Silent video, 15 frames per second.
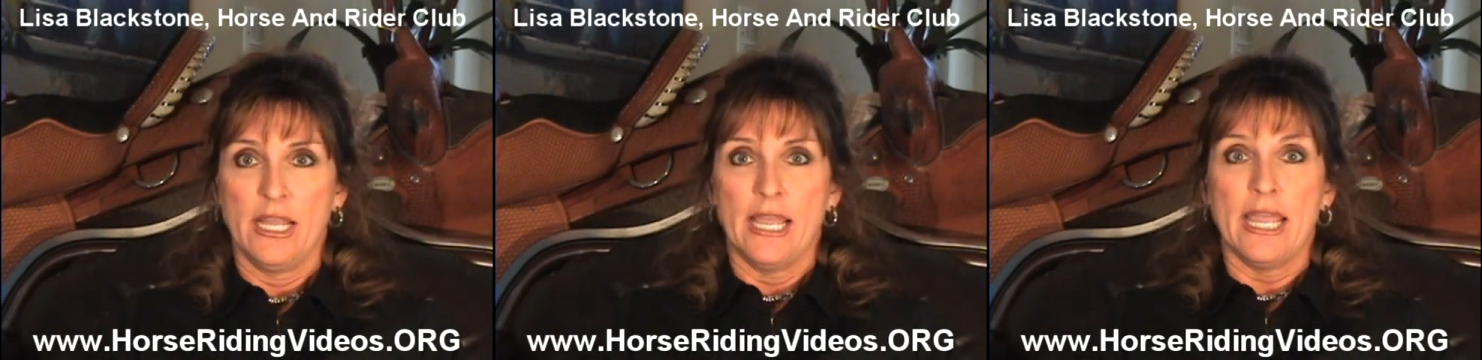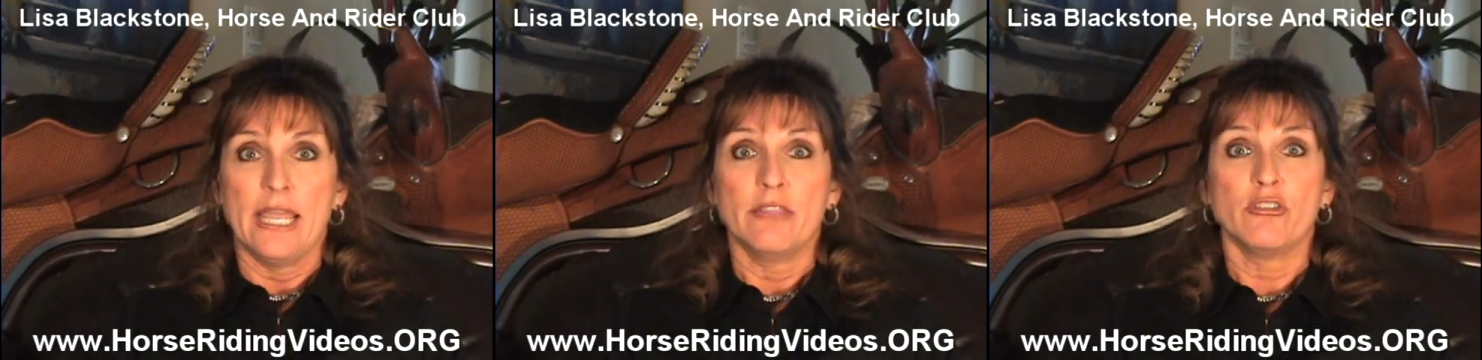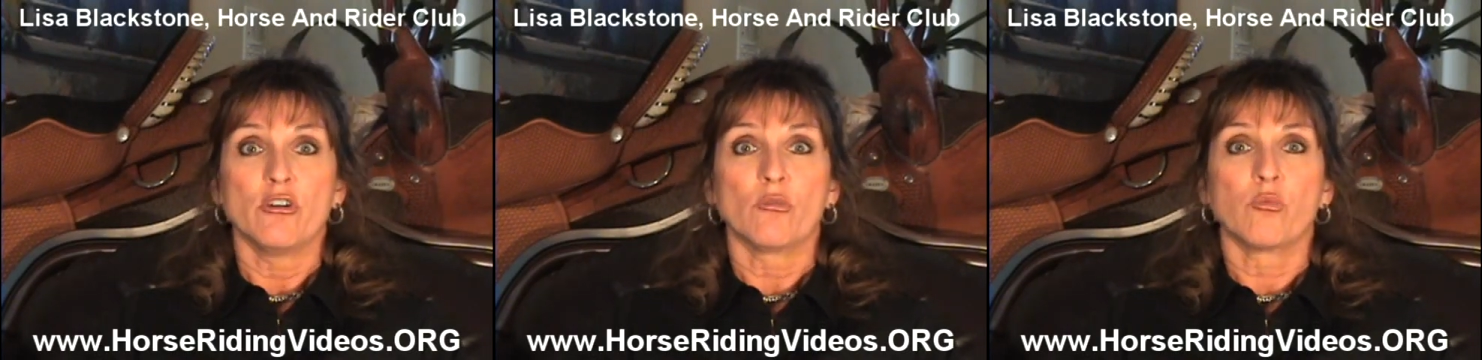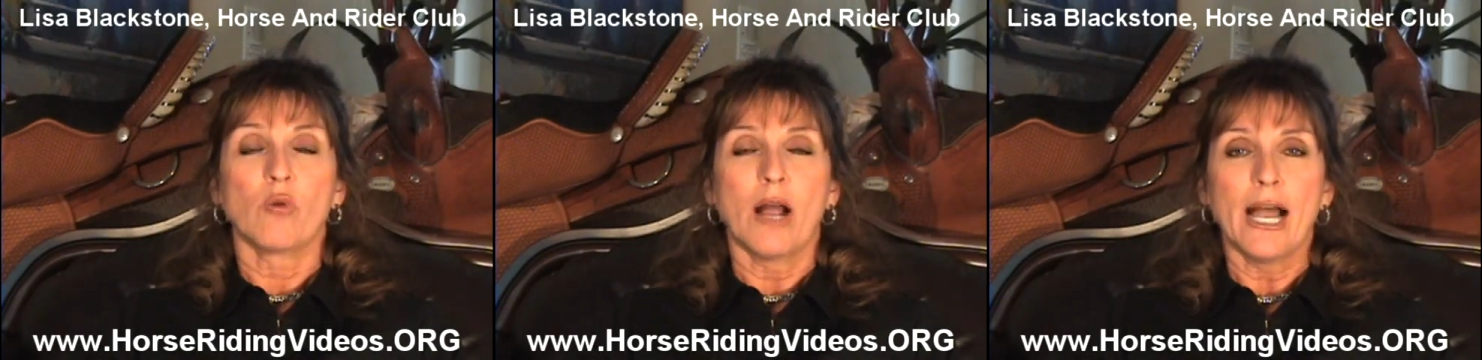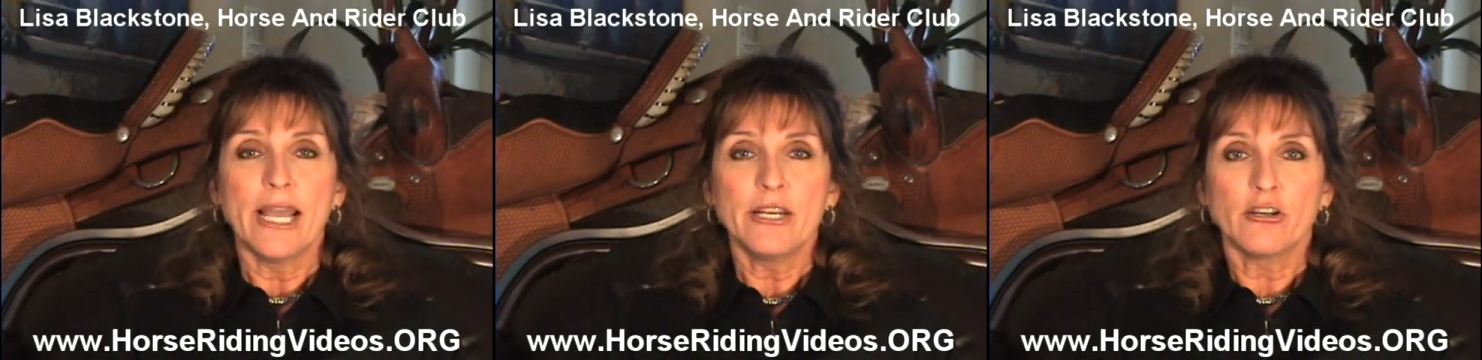And the
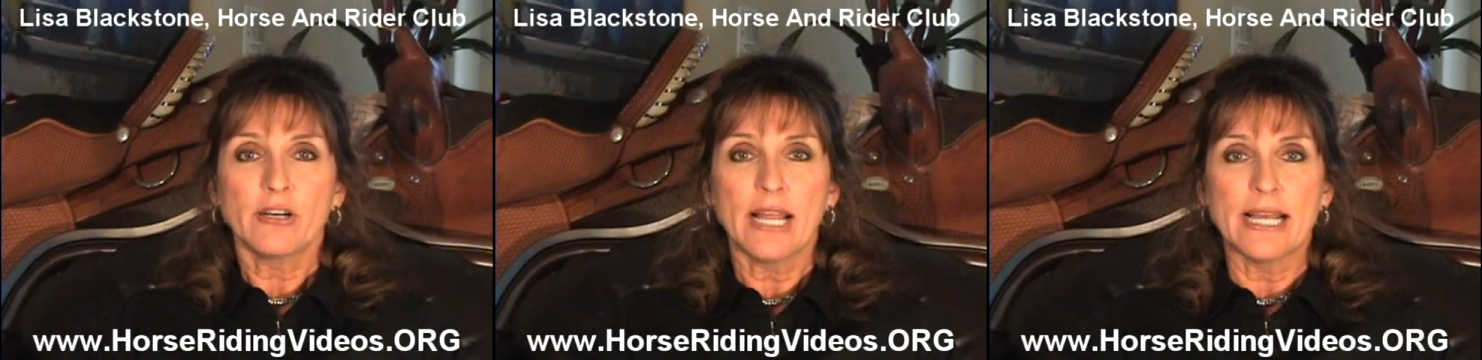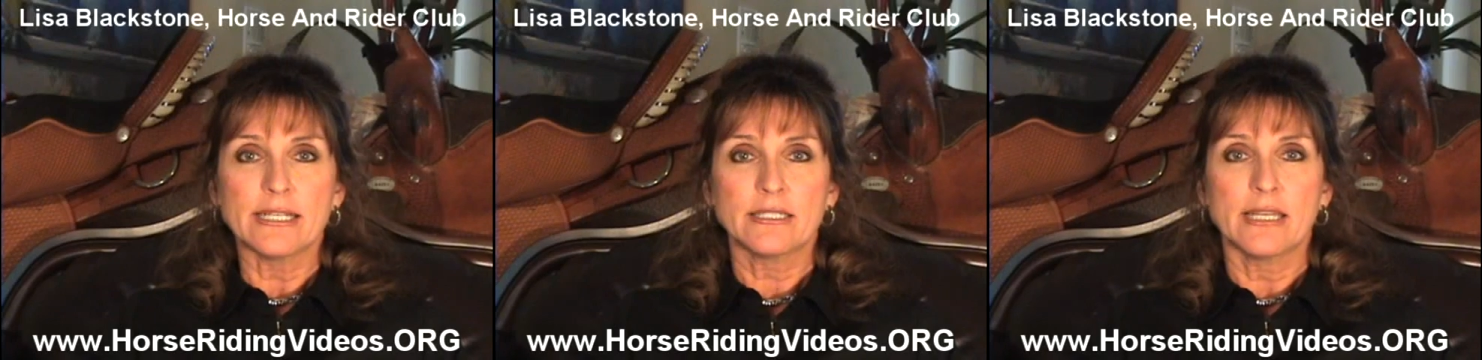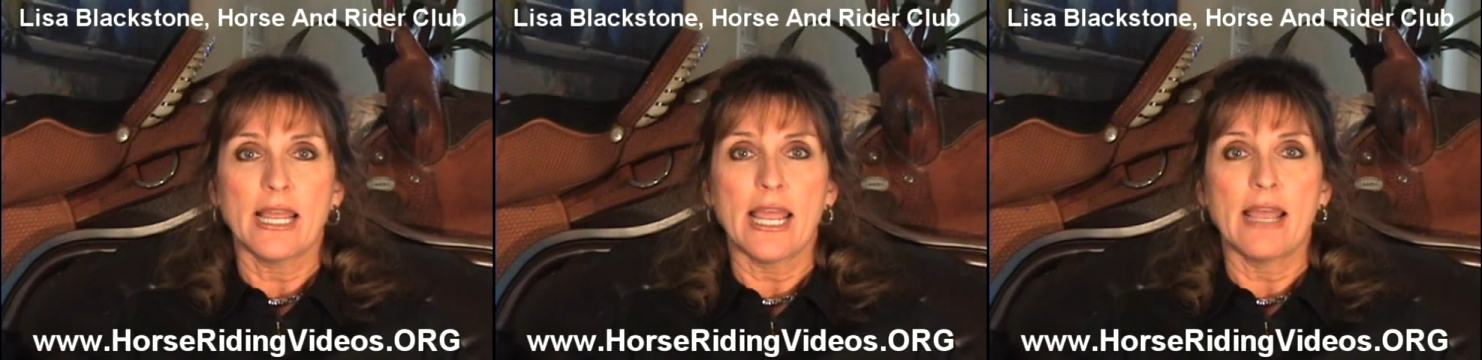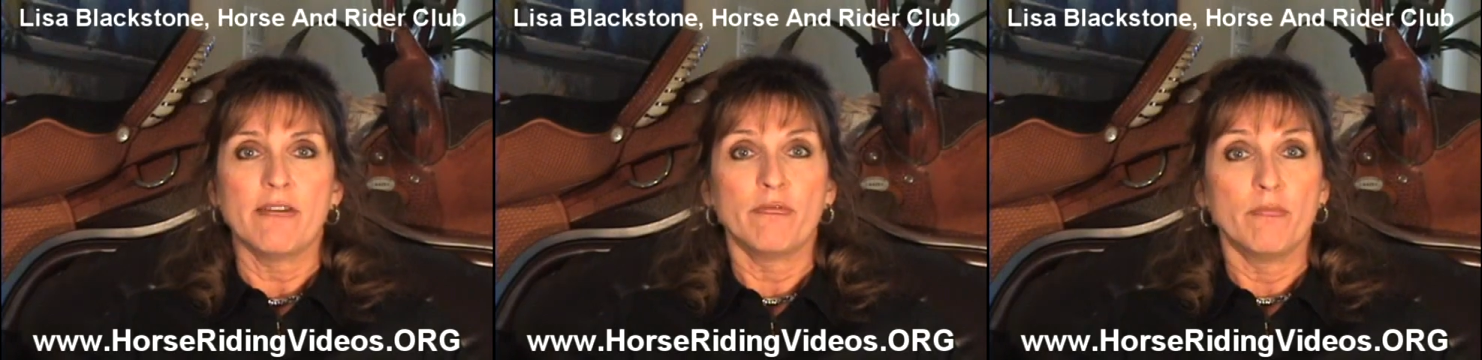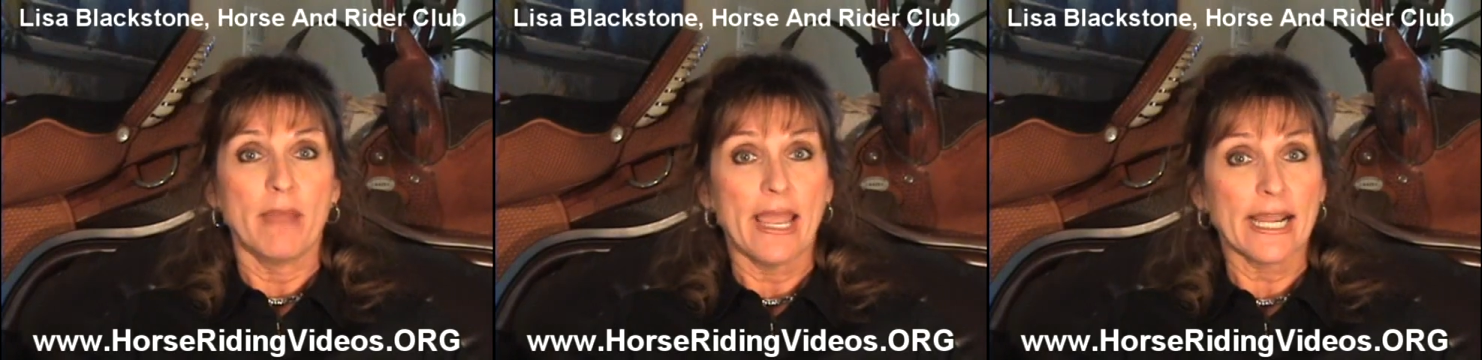rider has to have
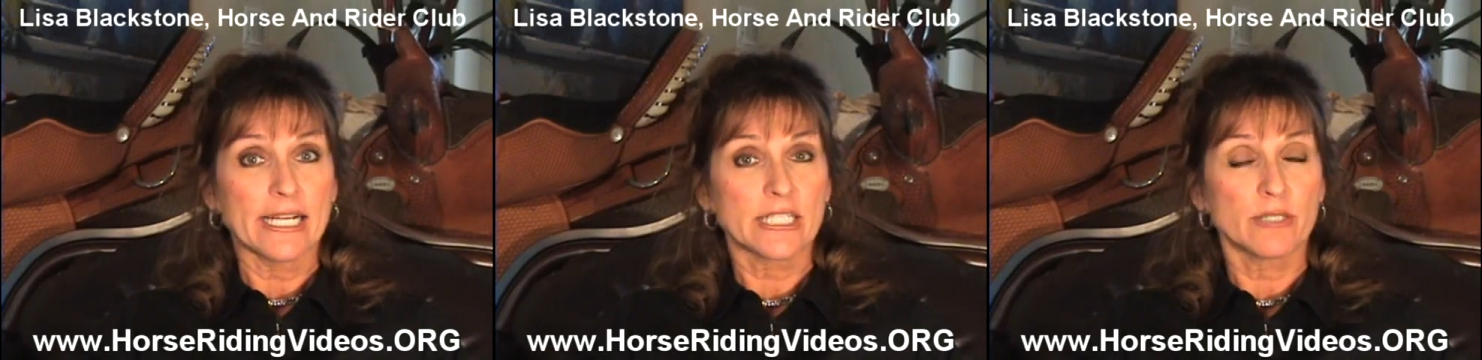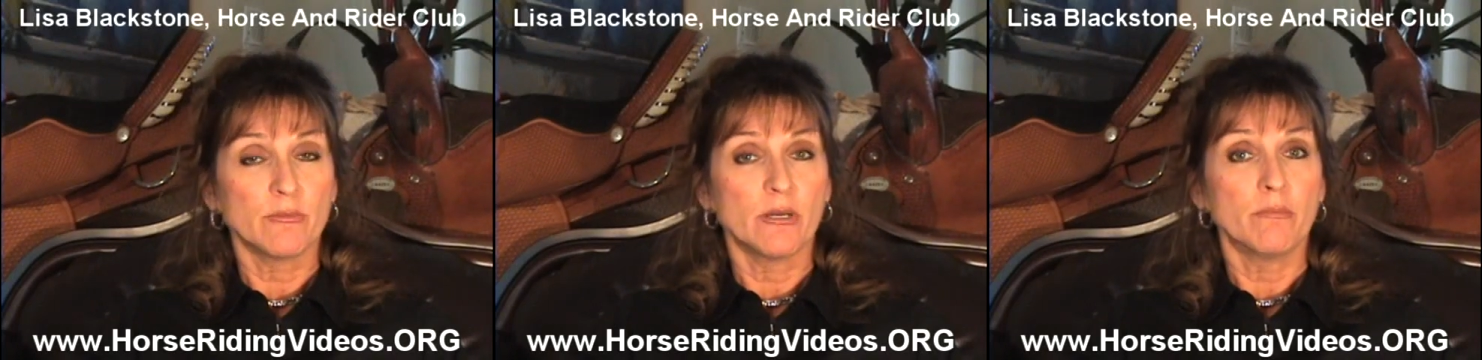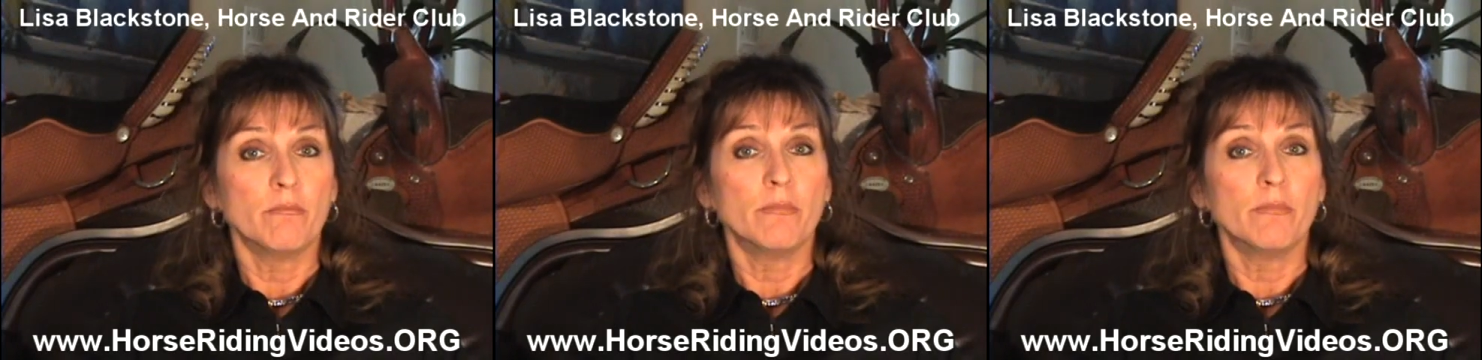maximum